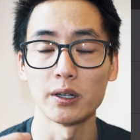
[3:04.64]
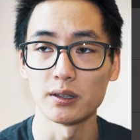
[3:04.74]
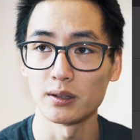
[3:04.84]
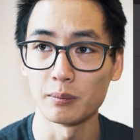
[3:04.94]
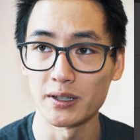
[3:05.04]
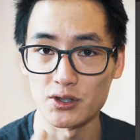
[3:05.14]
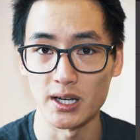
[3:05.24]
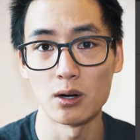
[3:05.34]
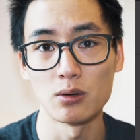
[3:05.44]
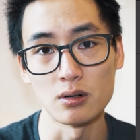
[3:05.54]
like the Magic
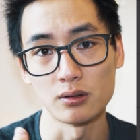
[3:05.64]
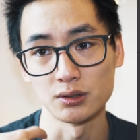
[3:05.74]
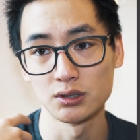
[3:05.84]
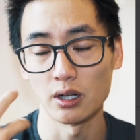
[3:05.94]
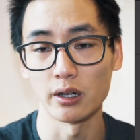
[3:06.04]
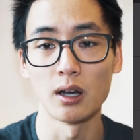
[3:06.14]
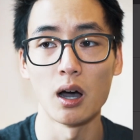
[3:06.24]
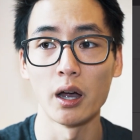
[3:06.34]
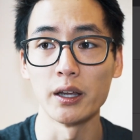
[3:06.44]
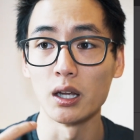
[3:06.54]
Hour, Sky
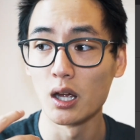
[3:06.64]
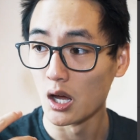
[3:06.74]
Guide,